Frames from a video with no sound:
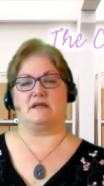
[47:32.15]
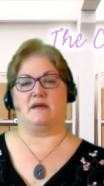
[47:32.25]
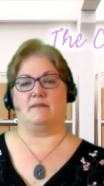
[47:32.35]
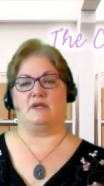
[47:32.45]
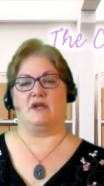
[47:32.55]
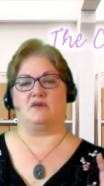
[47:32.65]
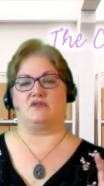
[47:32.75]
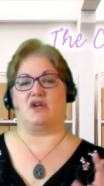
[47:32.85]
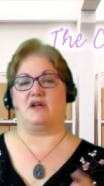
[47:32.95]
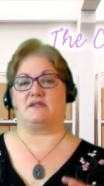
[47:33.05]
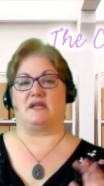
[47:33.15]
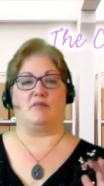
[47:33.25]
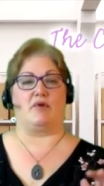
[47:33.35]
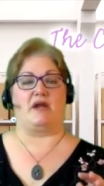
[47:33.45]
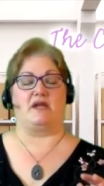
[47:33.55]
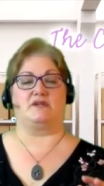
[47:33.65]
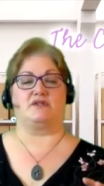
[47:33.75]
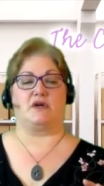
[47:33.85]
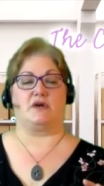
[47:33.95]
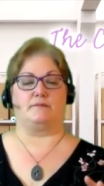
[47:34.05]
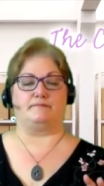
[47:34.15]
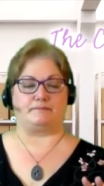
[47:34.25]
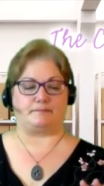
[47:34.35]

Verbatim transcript: you know, jostling and breakage. So,